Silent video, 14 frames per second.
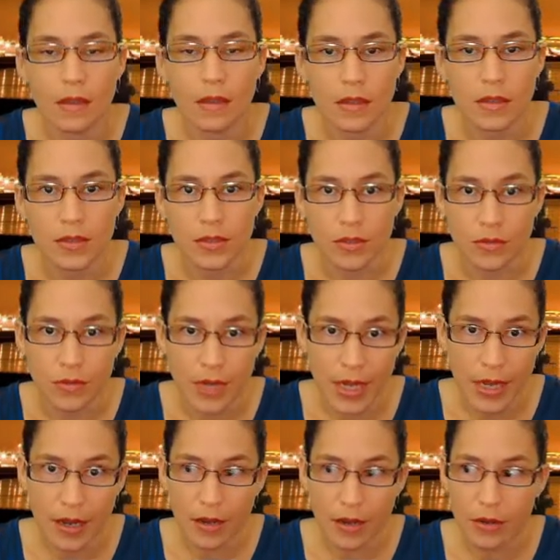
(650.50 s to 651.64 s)
So
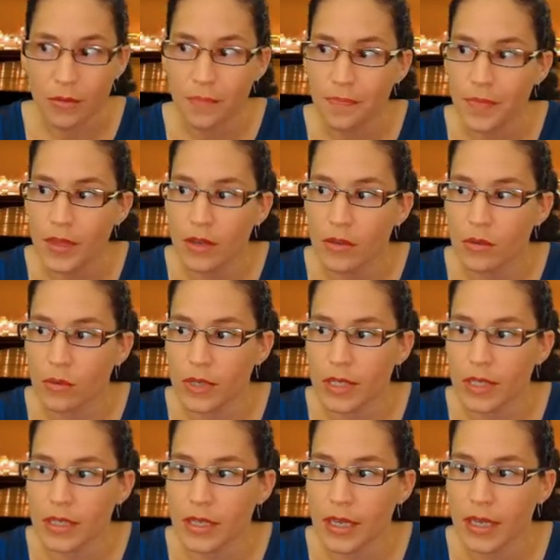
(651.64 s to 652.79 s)
now
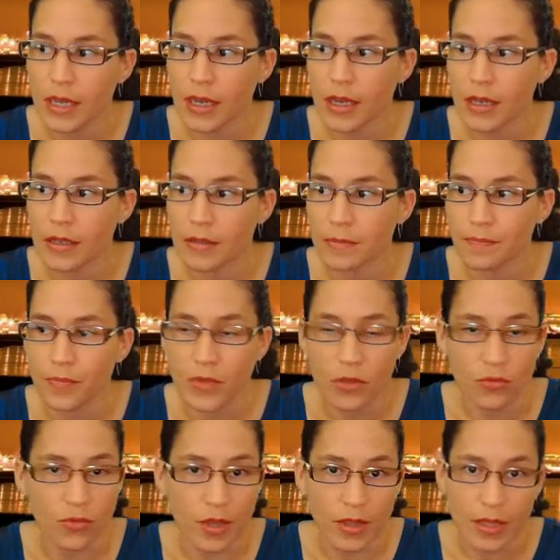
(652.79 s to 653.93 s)
we can
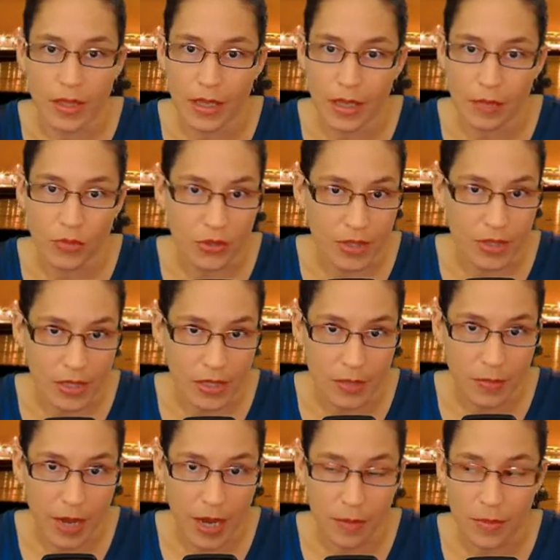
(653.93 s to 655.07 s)
run the game using
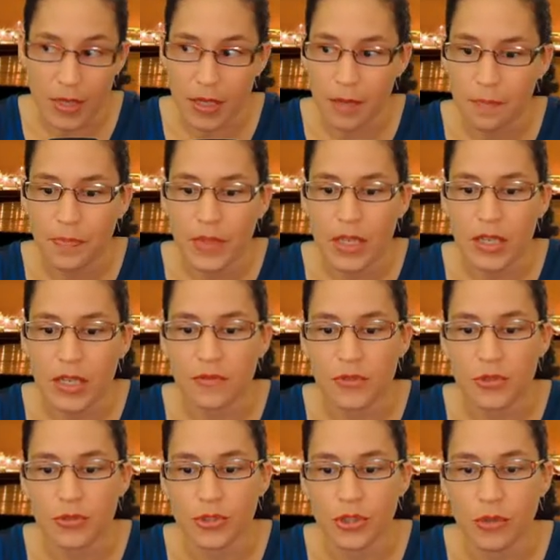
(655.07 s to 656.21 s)
SMAPI. If
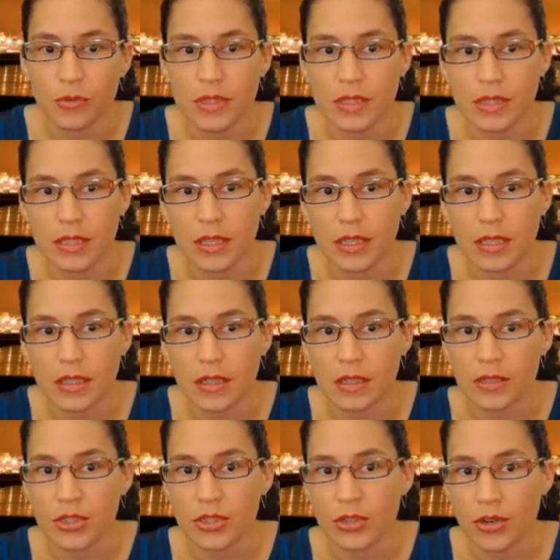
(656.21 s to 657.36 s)
you don't see a
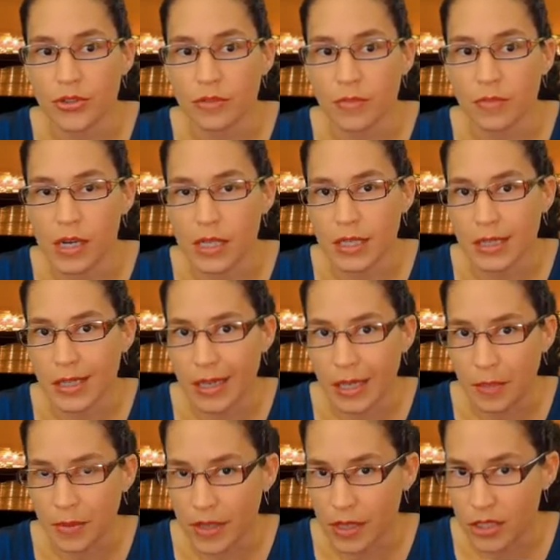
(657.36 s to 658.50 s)
Stardew modding
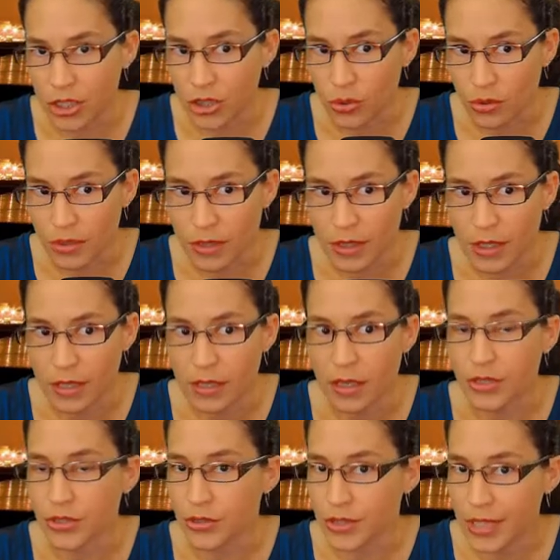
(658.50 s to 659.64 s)
API shortcut
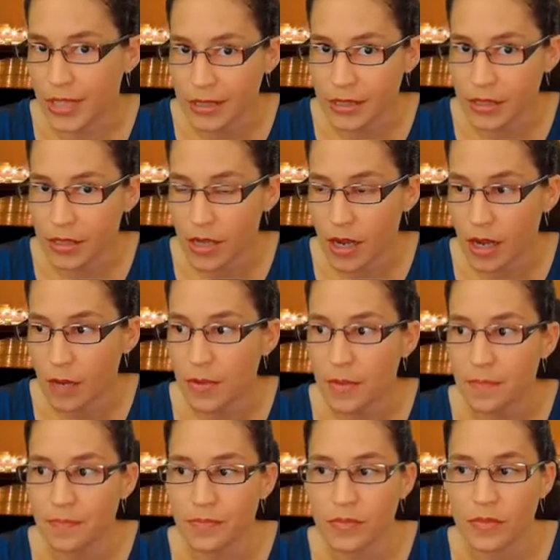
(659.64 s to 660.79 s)
on your desktop,
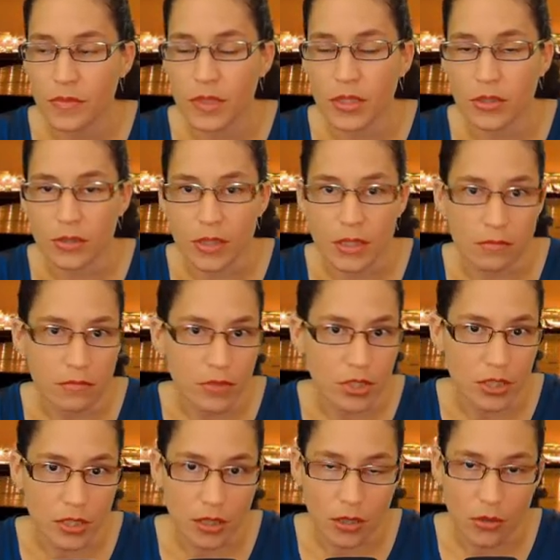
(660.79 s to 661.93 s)
you can
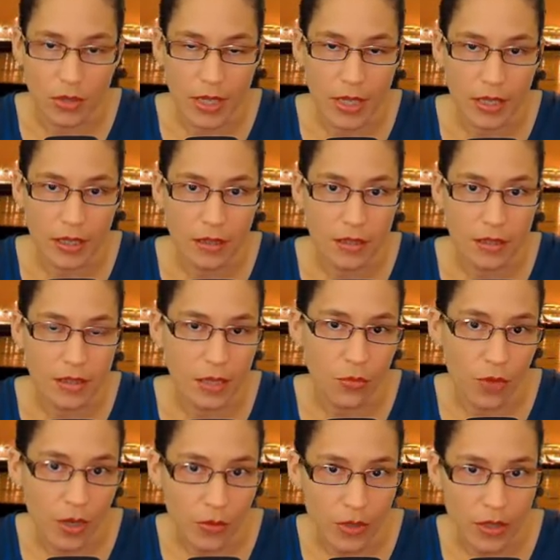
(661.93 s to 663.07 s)
just locate it the same
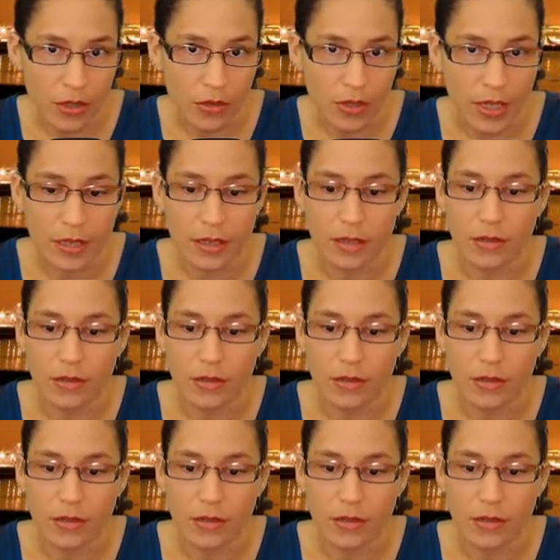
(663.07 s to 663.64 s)
way we located the